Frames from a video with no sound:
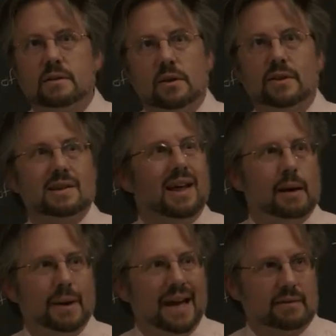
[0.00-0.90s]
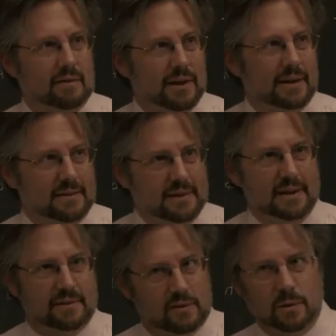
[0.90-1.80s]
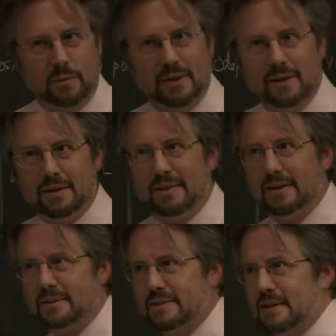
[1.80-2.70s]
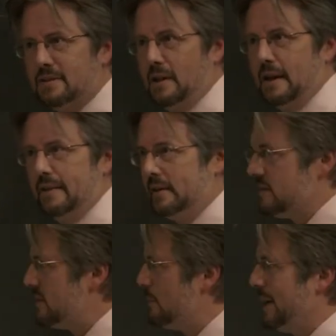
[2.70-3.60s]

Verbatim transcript: You know, there's a lot of banks in the United States, so there, there's, there's a lot of this, and, they're